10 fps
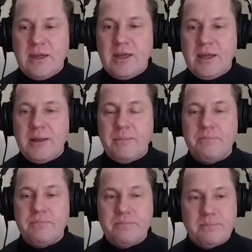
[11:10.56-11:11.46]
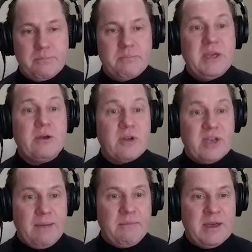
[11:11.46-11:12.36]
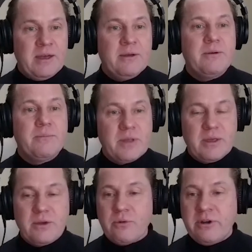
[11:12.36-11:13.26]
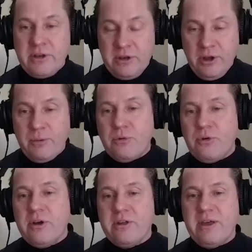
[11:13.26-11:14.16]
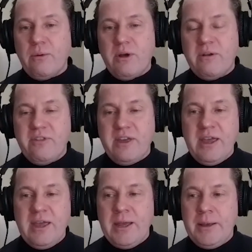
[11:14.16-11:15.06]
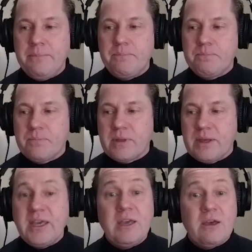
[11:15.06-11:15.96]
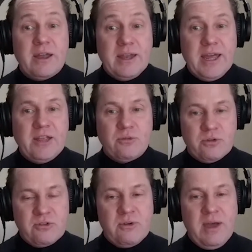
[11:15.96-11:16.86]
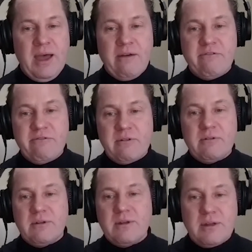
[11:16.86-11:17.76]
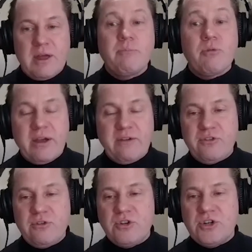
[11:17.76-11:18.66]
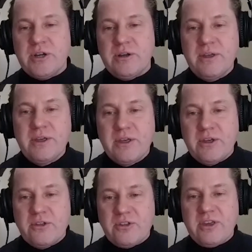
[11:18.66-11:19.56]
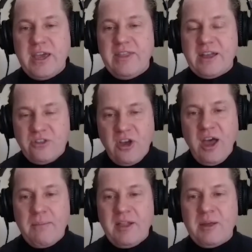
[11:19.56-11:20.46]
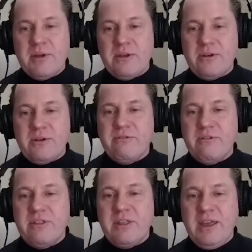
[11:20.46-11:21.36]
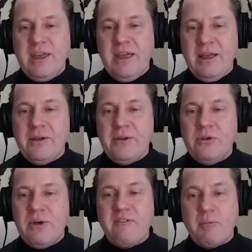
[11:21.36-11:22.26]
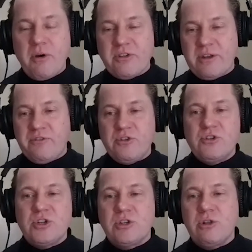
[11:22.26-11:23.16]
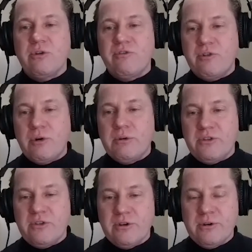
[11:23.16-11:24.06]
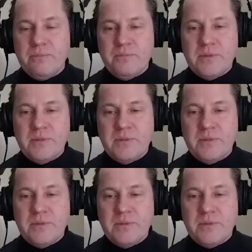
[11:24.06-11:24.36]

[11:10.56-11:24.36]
Miyako Kamiya wrote in her book that one of the Ikigai needs was to have a bright future. So that time element of thinking you have a positive future to look forward to